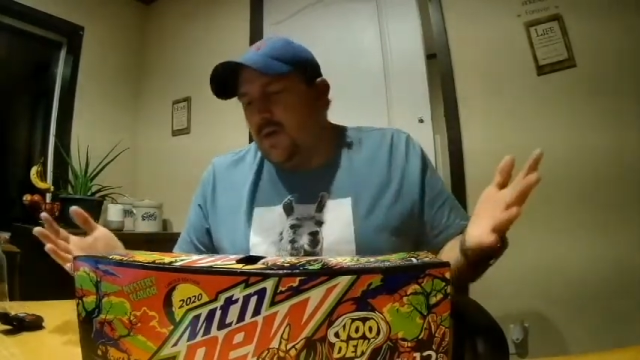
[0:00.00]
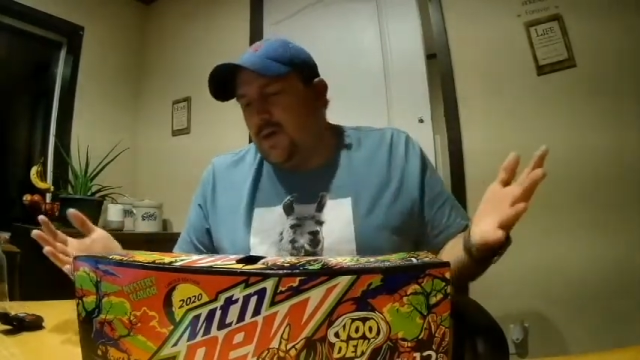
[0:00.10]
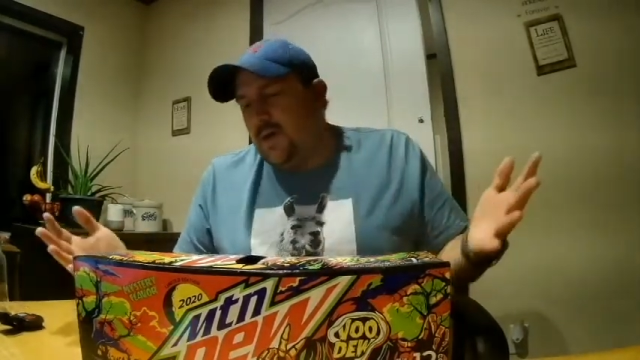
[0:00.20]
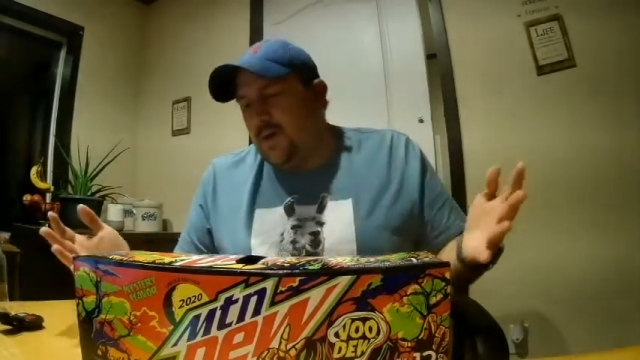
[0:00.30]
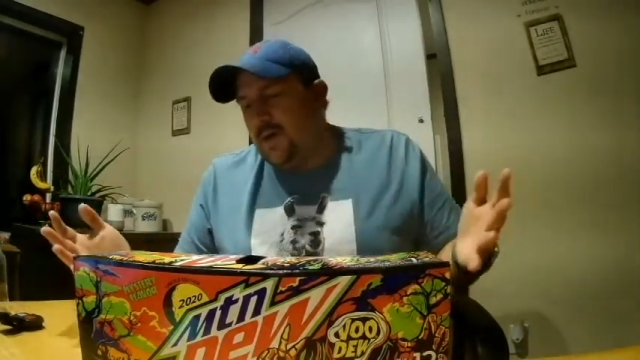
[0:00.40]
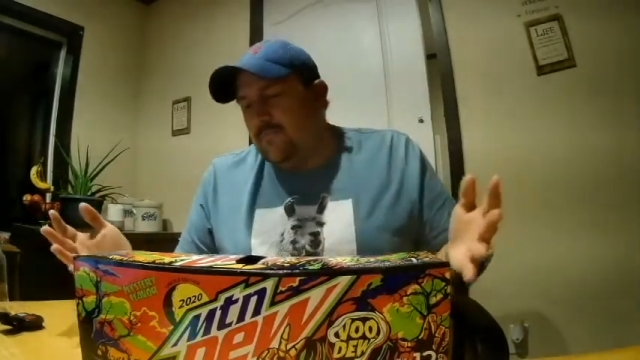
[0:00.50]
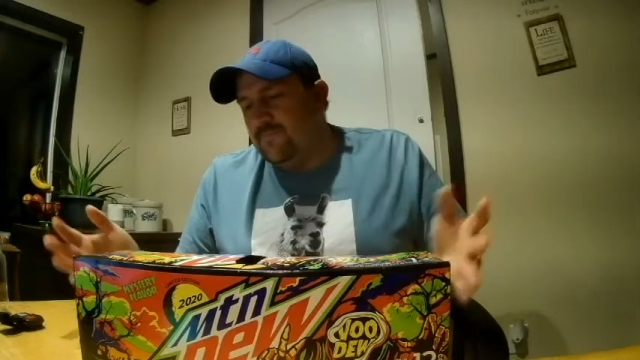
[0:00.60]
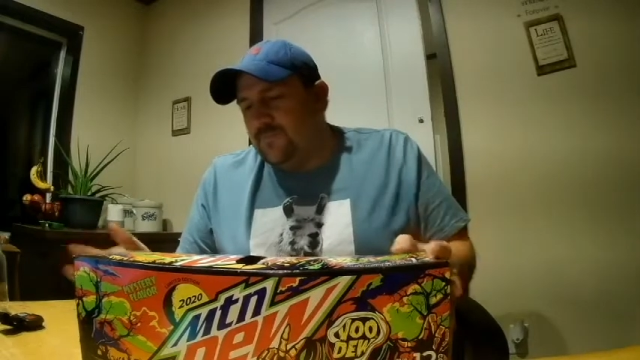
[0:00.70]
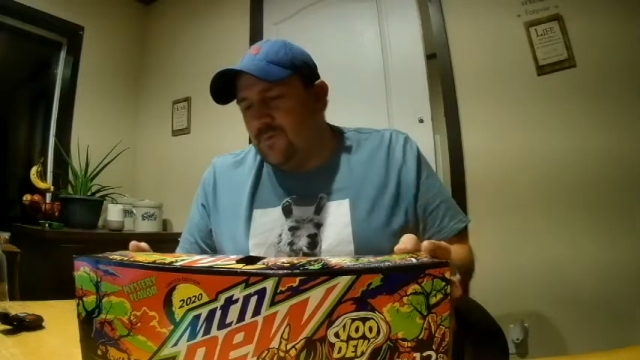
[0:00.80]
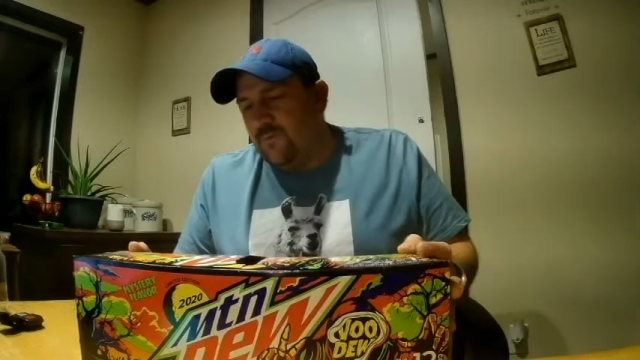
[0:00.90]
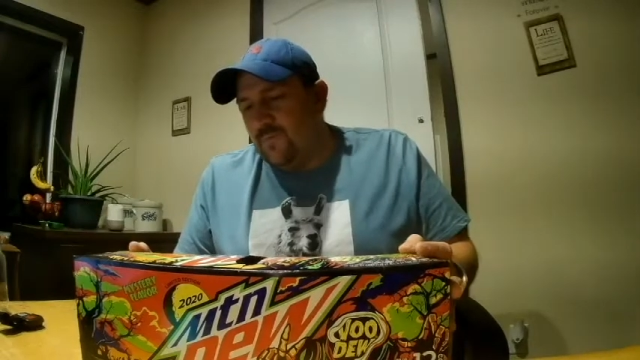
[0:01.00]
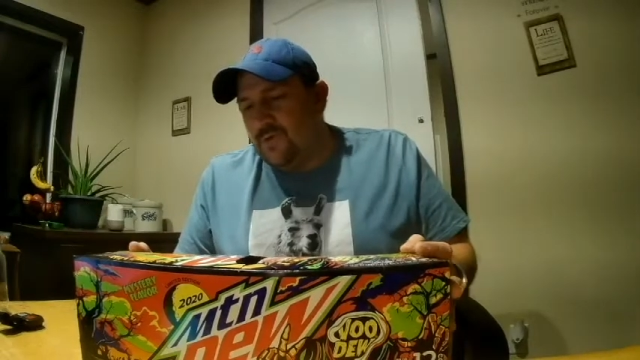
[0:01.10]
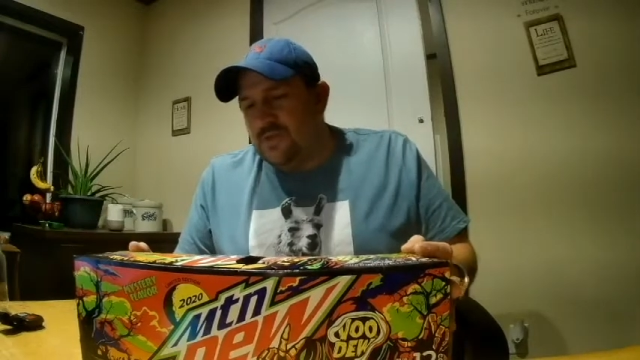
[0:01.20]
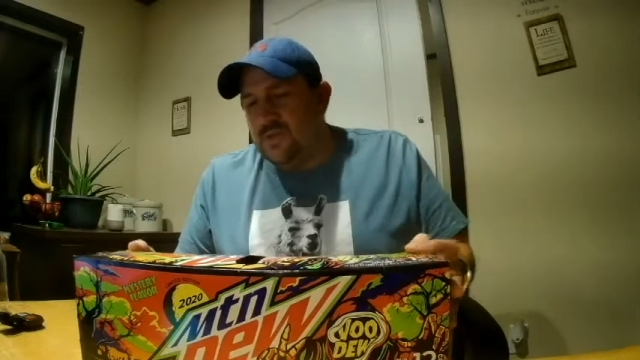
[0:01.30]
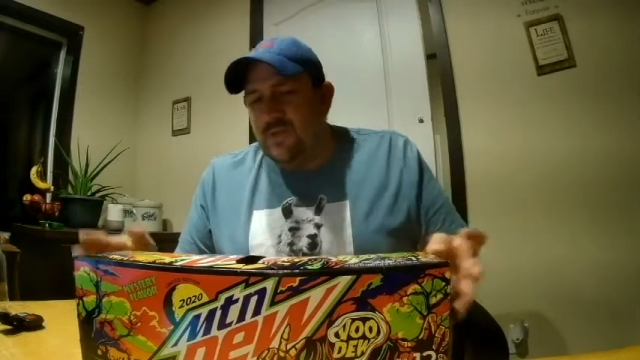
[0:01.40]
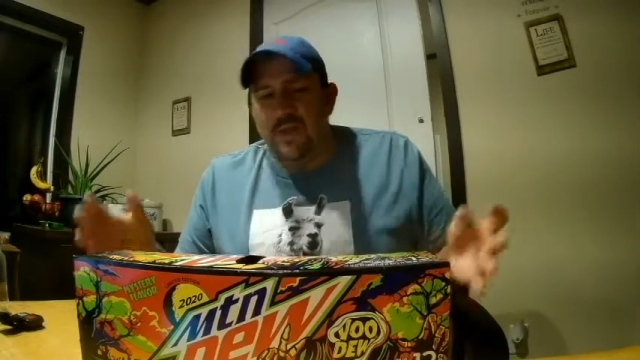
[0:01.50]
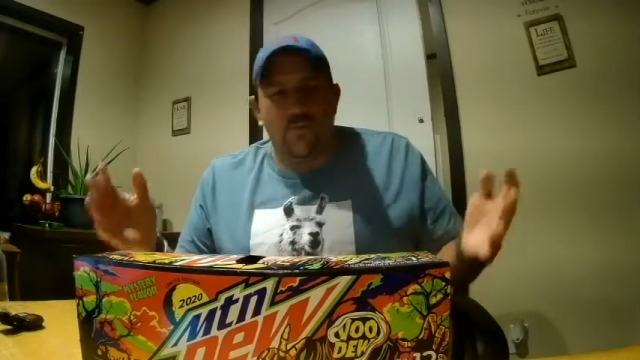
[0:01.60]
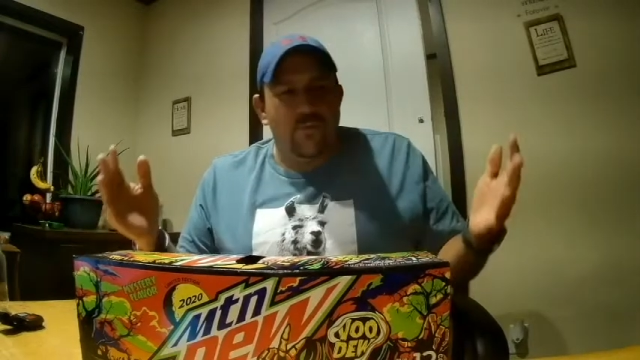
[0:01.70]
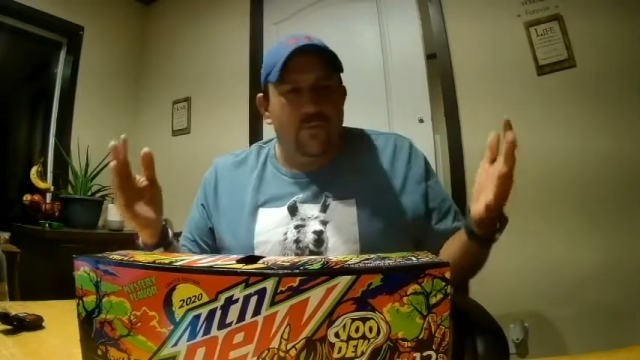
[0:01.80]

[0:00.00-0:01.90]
So unfortunately, like